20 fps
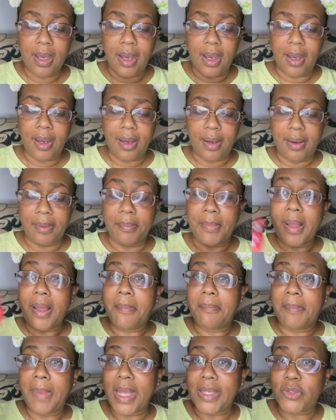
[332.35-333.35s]
Um,
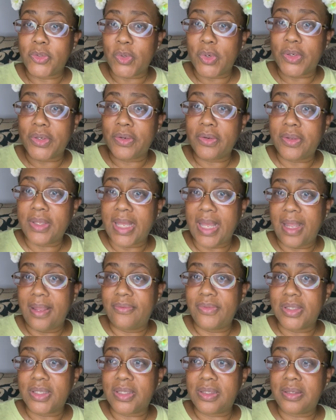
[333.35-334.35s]
my daughter gave
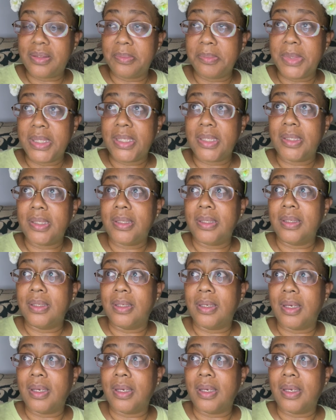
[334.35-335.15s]
this to me.